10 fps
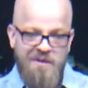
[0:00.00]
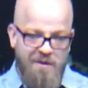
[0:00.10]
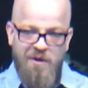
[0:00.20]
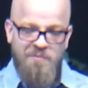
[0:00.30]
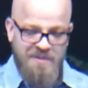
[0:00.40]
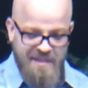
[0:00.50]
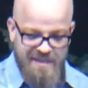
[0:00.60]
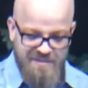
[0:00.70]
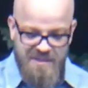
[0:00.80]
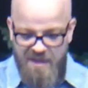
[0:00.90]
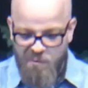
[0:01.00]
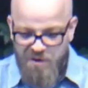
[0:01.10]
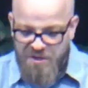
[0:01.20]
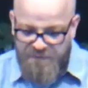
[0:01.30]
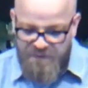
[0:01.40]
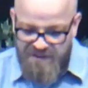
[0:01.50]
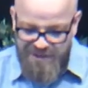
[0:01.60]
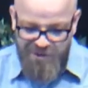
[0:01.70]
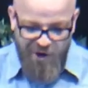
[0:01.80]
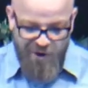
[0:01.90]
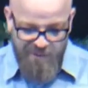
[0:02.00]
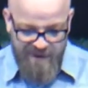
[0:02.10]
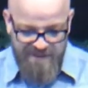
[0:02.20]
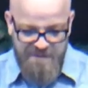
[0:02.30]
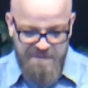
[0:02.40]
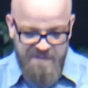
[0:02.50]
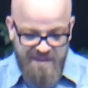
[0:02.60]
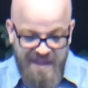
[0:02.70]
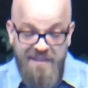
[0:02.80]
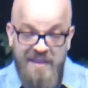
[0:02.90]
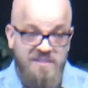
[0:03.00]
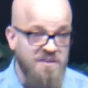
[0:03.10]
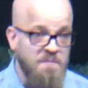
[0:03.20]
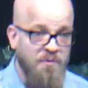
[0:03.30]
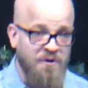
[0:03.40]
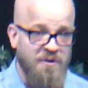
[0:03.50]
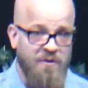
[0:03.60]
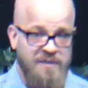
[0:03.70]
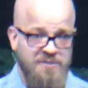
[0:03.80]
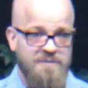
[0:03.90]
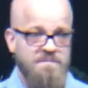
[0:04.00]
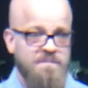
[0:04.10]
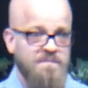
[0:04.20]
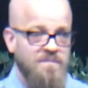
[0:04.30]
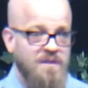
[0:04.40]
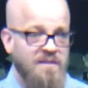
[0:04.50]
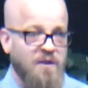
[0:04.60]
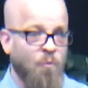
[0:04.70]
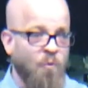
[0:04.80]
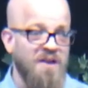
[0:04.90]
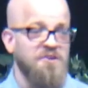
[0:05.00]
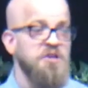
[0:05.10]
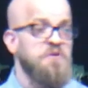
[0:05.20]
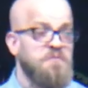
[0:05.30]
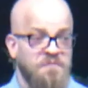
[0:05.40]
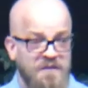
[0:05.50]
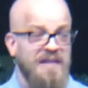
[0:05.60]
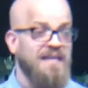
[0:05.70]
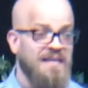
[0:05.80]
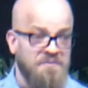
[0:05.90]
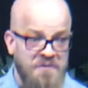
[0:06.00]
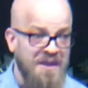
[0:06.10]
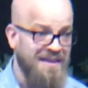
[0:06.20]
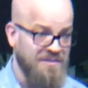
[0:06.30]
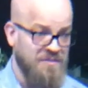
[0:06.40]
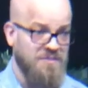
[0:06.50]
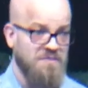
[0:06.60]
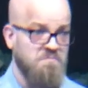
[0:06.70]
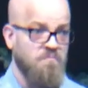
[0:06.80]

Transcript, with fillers: I'll, I'll, read that in a second. What are you filling your heart with? That, that's an important question. Like, what are you feeding this?